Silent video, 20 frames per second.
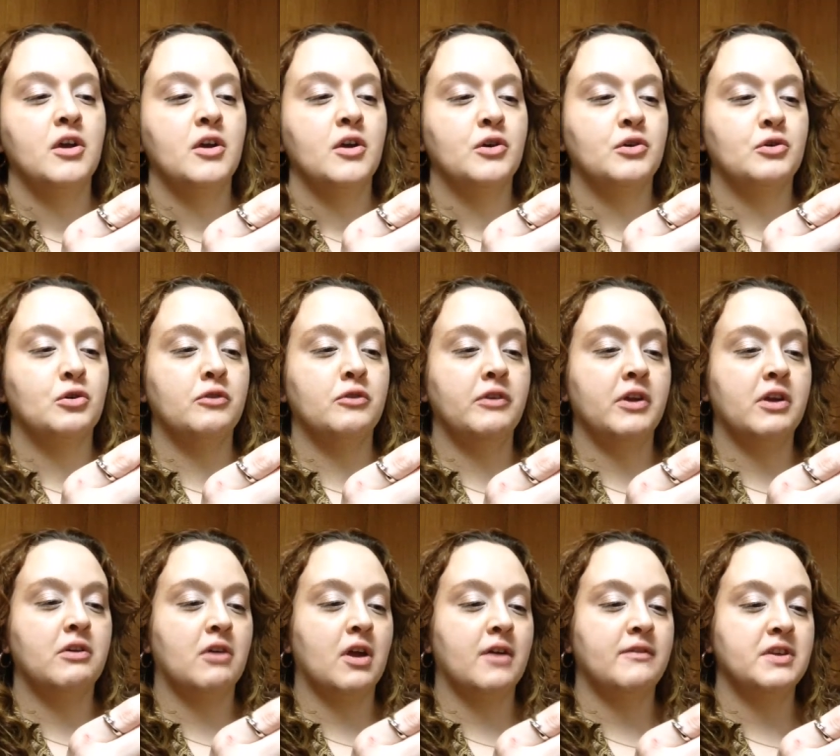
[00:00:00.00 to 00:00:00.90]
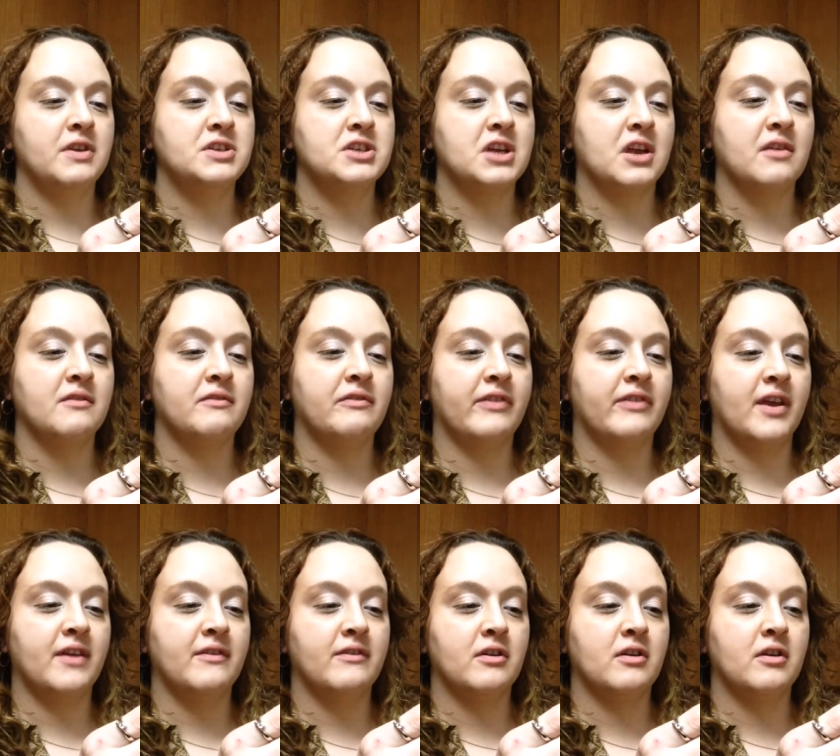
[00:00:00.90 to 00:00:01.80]
Groovy Gravy Chicken
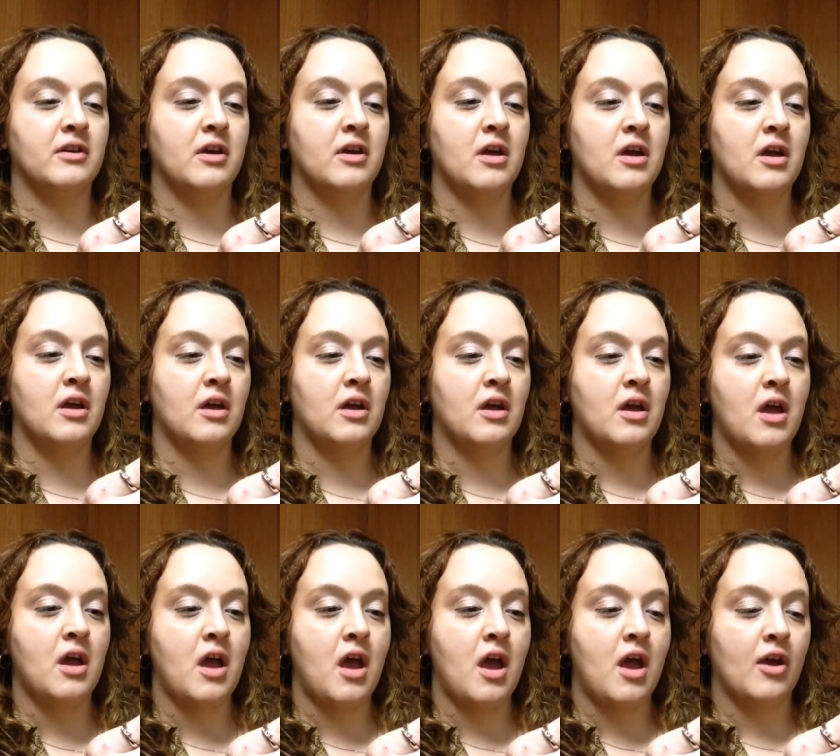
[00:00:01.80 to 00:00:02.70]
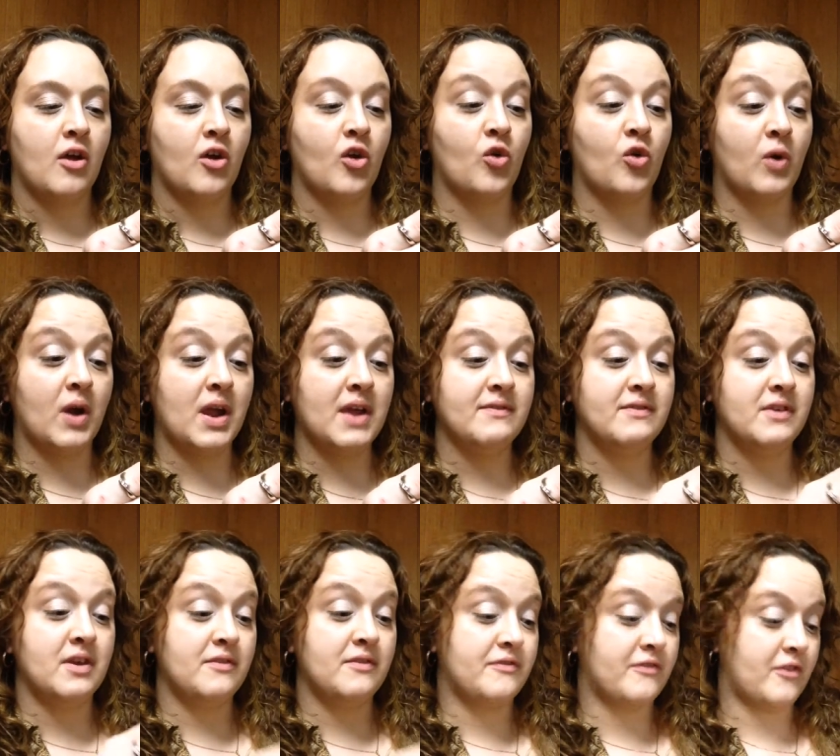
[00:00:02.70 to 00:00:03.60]
Flavored Gravy
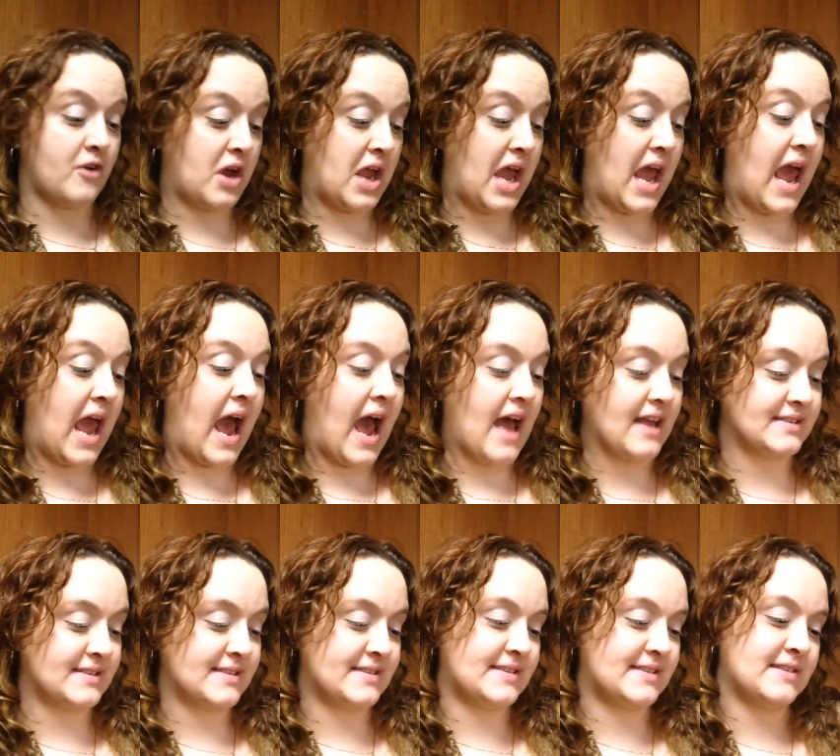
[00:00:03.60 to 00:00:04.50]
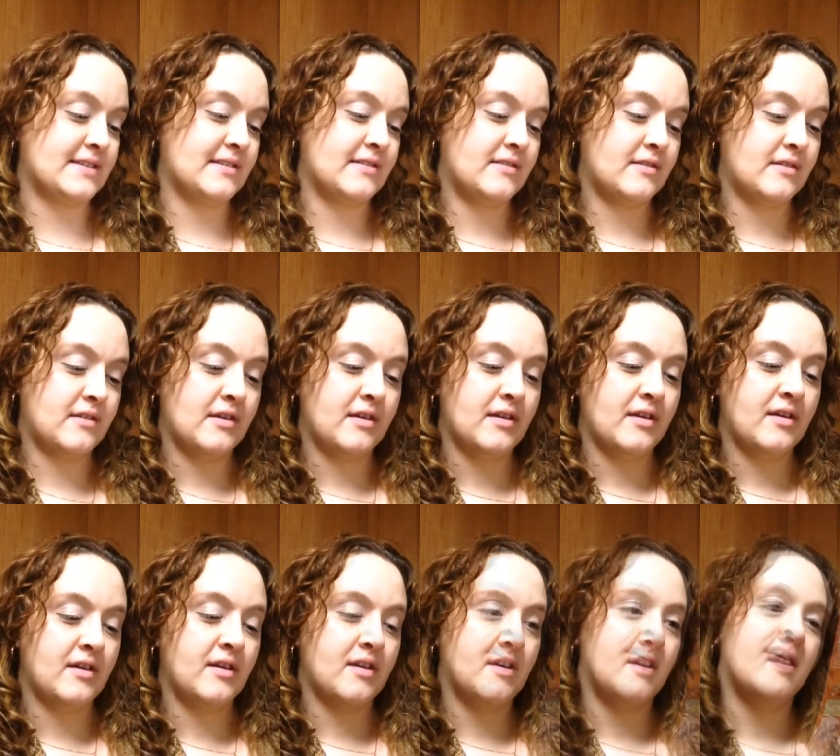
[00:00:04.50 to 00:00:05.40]
for Cats.
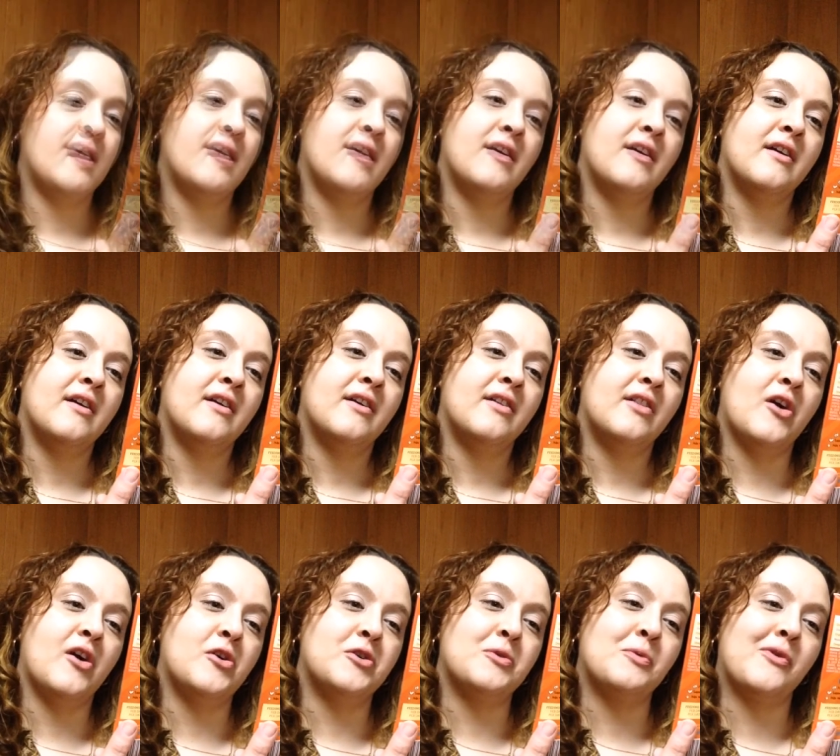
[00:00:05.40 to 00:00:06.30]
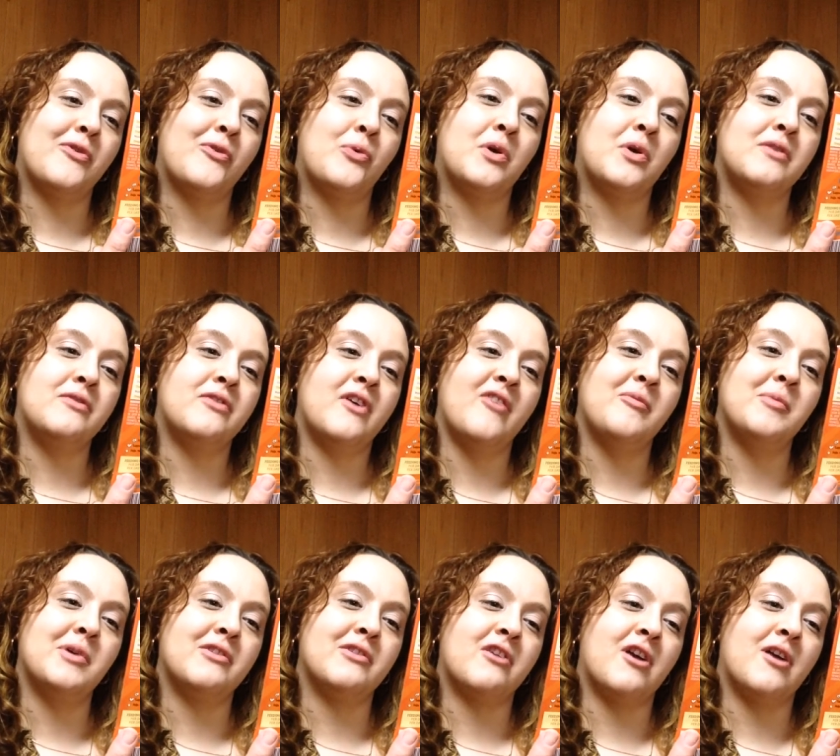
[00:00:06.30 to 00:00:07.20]
Loaded with 25
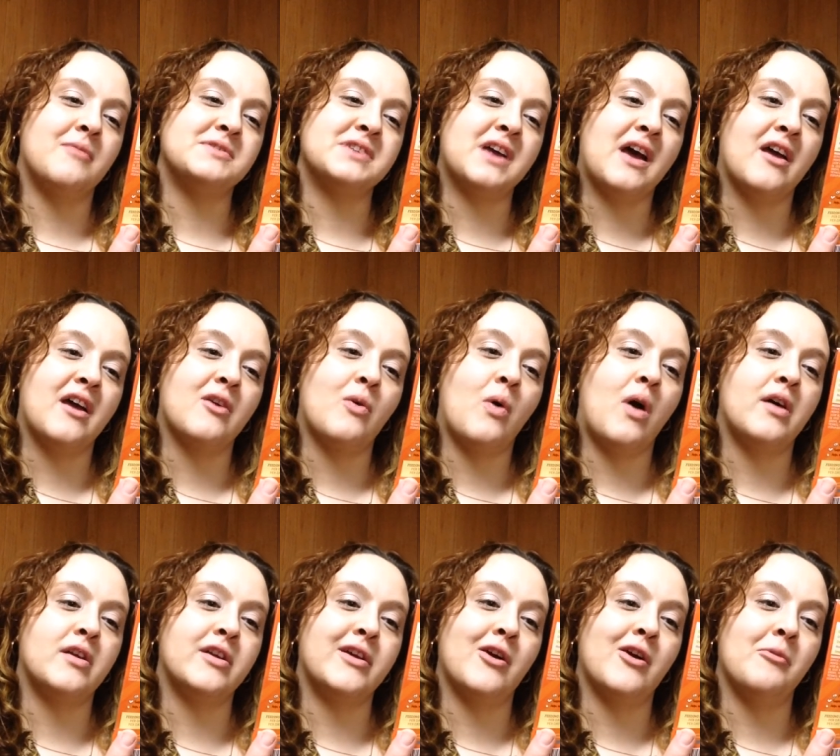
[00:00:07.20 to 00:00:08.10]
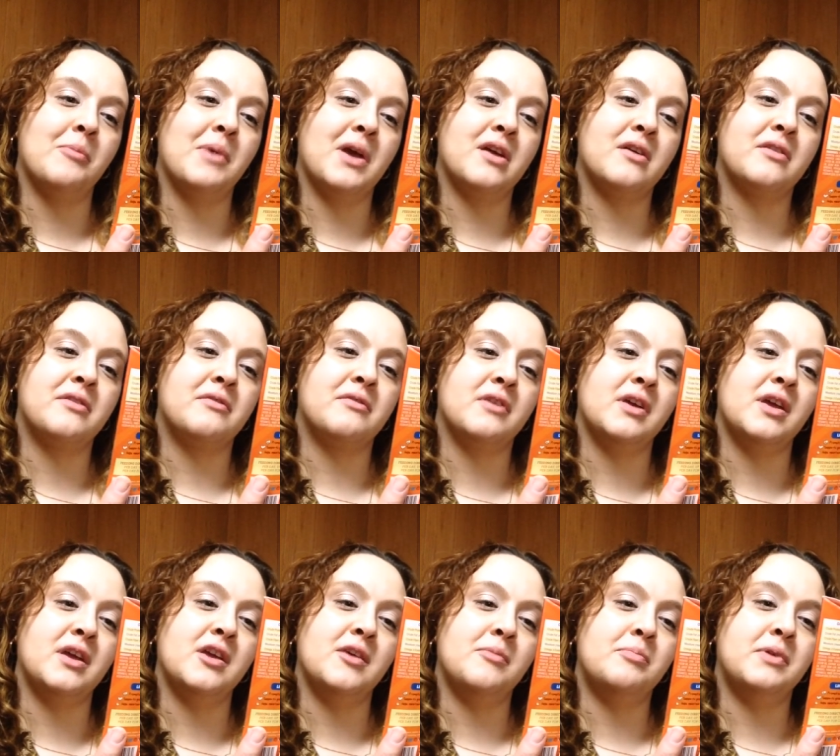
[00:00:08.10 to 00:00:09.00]
milligrams of high-quality
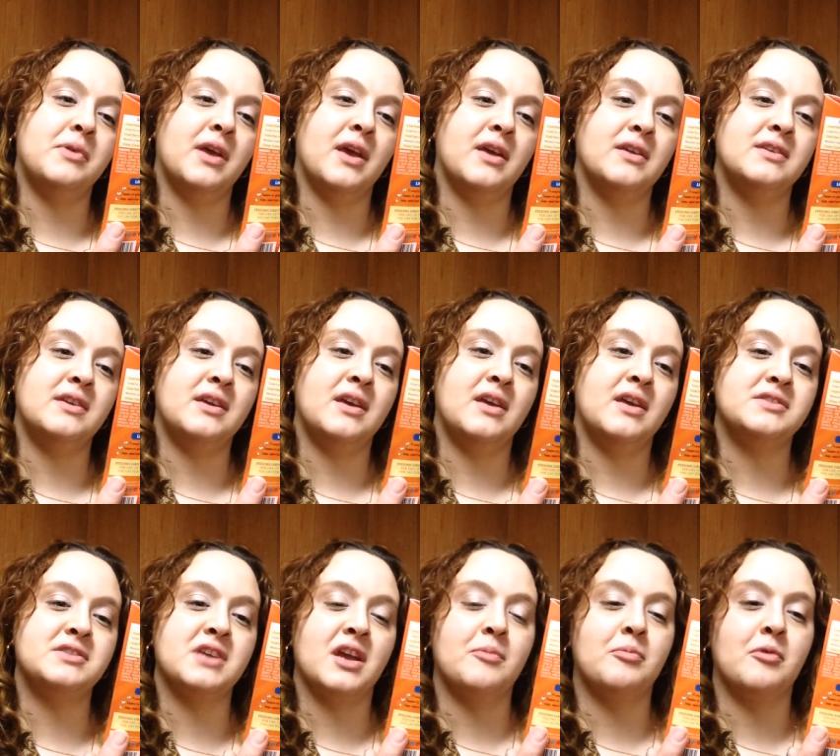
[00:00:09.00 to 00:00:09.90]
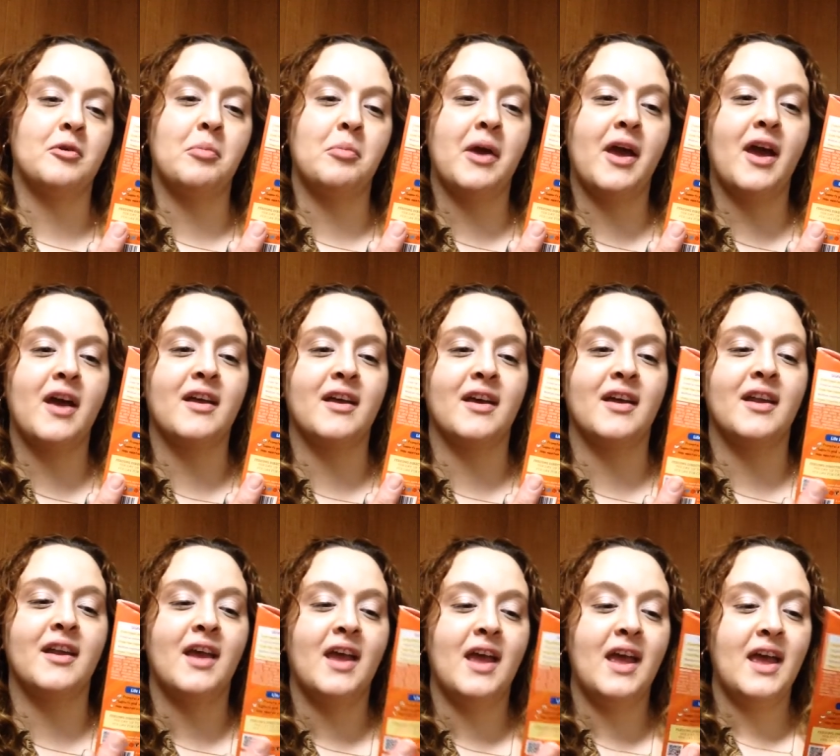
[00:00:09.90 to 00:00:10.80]
omega-3 EPA DHA per packet.
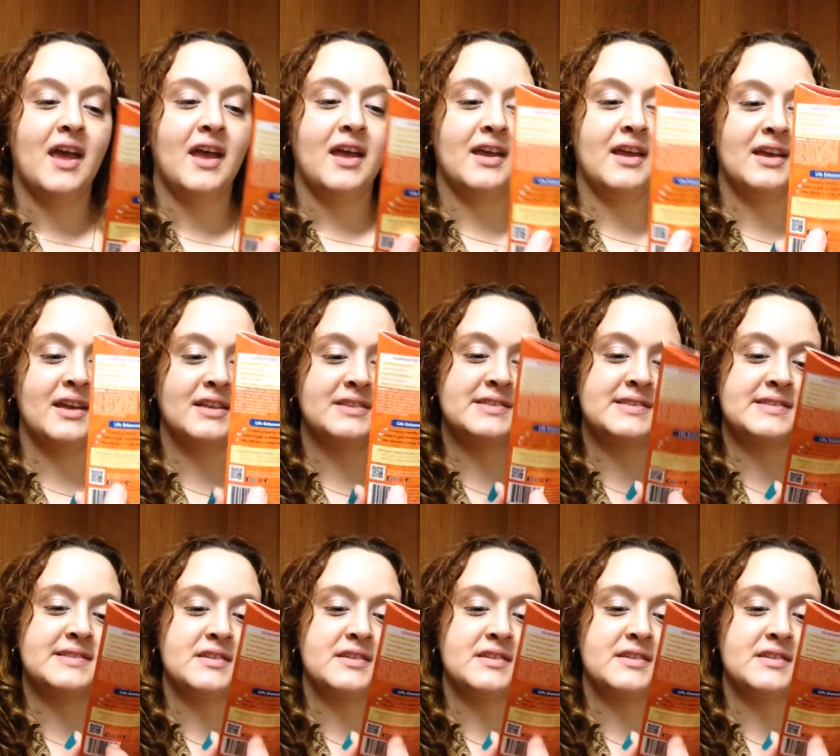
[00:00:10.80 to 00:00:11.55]
It's